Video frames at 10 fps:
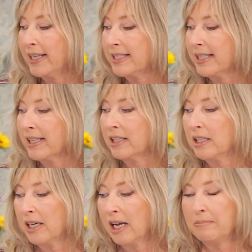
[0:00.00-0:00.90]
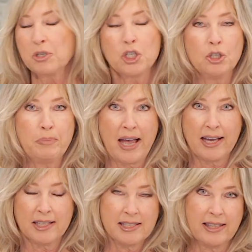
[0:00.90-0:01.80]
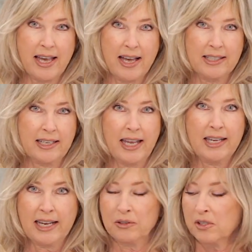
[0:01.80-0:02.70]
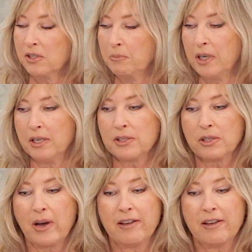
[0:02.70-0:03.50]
I did 2 packets of that at 8 ounces a piece.